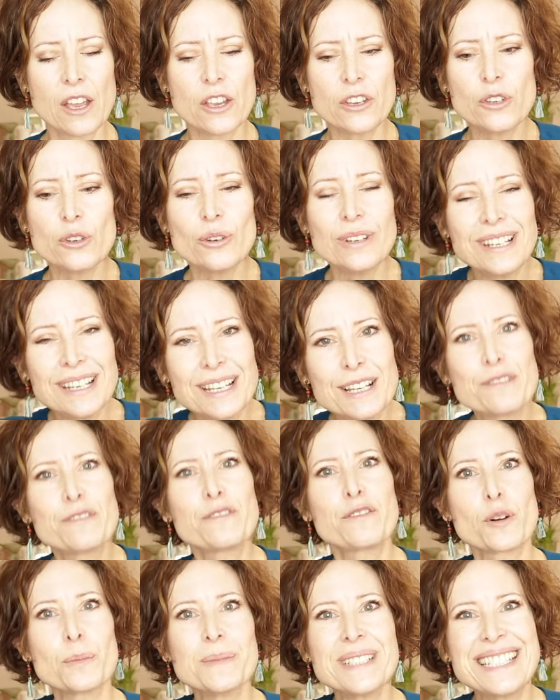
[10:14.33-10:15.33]
You live
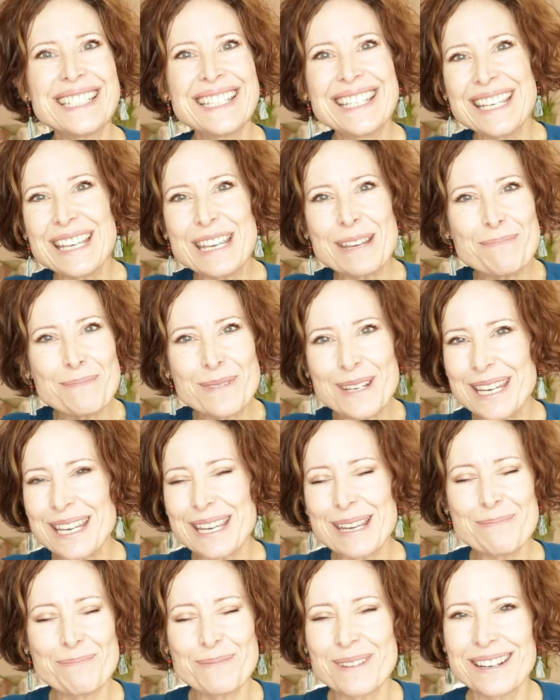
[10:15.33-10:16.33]
from deep,
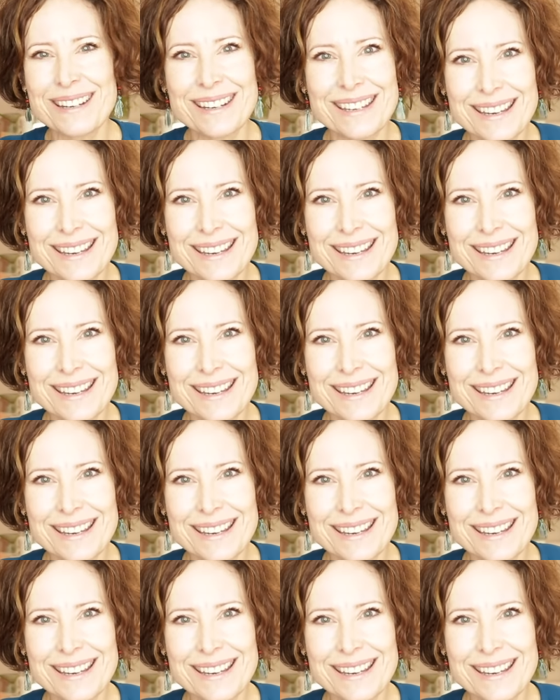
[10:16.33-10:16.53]
deep,